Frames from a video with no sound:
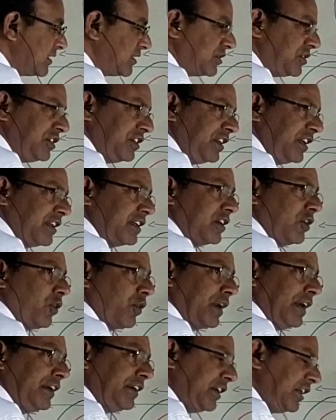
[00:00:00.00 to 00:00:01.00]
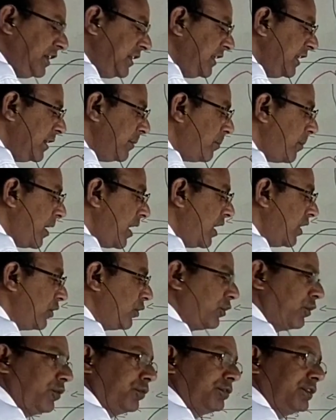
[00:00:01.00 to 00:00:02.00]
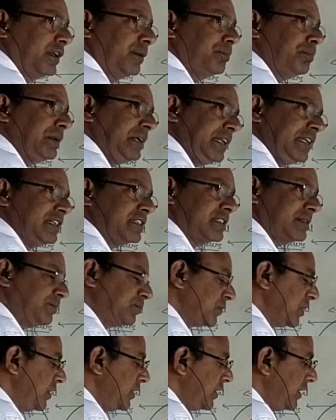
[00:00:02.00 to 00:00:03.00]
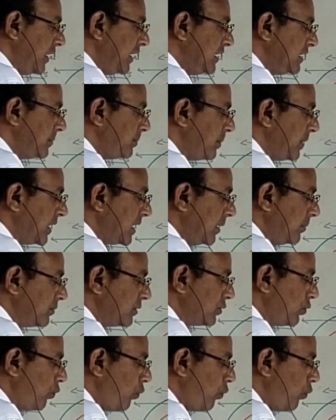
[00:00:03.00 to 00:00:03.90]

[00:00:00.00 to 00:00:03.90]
exterior or anterior part of the penis becomes